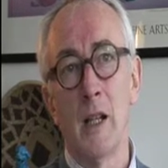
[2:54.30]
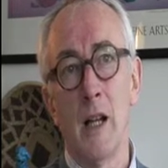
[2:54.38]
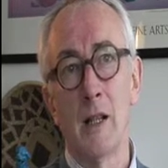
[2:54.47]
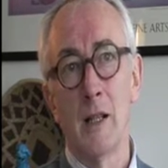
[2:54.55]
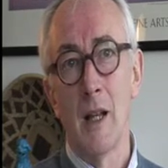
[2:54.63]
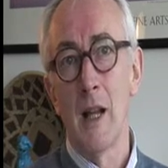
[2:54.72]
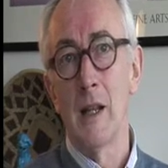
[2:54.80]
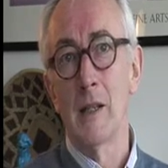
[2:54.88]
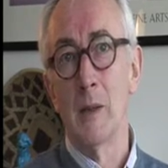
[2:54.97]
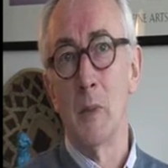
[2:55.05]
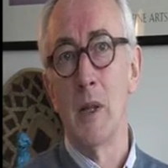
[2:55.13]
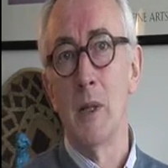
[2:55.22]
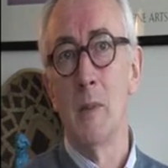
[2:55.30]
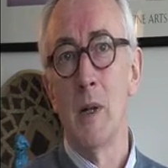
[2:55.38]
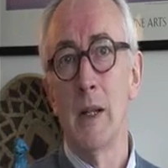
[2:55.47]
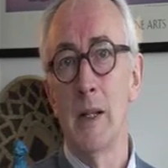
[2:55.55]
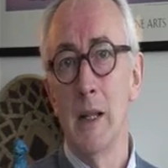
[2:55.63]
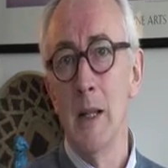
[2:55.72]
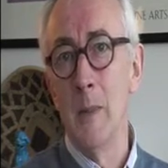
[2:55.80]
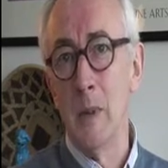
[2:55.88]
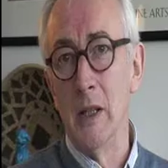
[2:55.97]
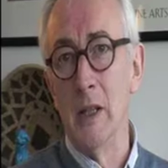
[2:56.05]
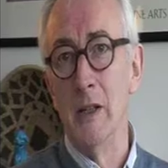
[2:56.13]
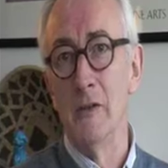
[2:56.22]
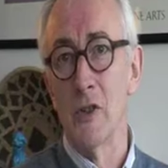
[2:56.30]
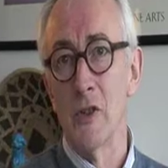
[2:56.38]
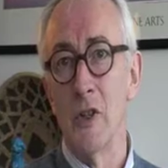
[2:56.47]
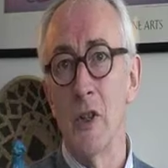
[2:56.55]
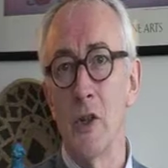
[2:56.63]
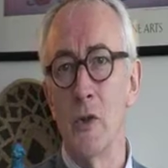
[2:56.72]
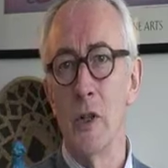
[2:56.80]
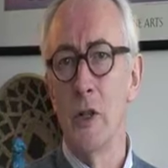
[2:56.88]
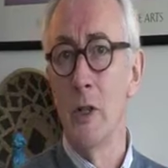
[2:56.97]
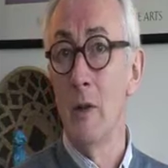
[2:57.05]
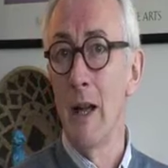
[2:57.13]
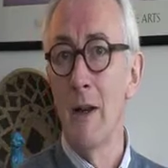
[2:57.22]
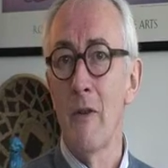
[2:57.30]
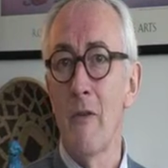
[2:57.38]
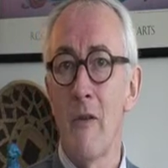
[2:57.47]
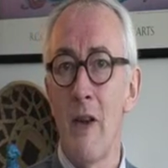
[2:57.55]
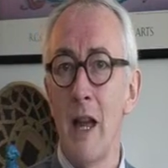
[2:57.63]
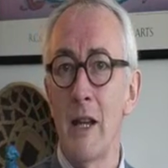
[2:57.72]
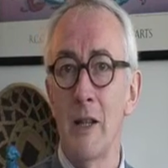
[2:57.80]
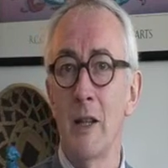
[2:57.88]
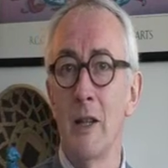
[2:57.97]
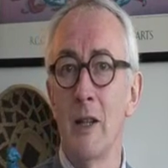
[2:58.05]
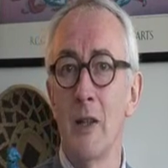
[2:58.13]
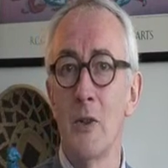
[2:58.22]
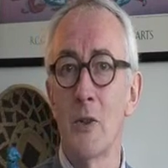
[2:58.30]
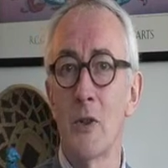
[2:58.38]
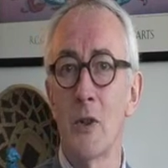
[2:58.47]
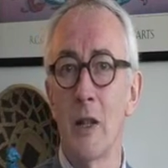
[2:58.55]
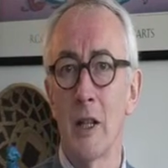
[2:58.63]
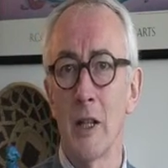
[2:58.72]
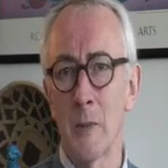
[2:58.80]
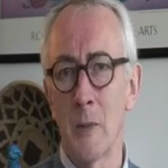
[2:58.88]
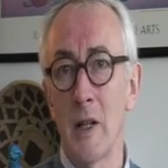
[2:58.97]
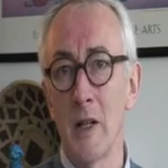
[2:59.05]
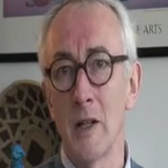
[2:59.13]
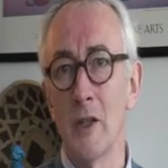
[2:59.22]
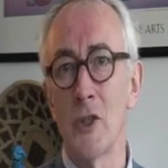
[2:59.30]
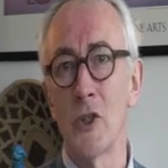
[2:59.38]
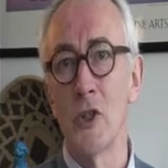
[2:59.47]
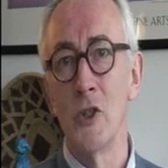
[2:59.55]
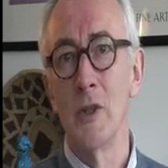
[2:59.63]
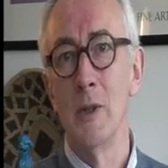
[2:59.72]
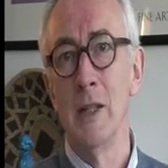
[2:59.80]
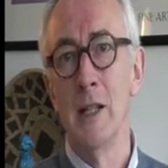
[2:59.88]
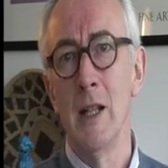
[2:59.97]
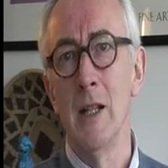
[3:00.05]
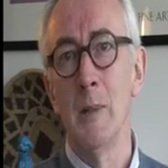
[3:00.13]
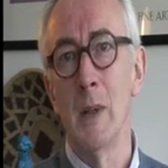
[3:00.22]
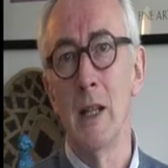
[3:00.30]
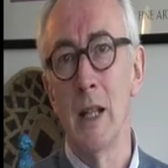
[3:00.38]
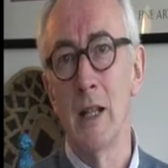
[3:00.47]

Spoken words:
I'd like to bring my guinea pig in for surgery. Do you have a vet here who's experienced at doing guinea pig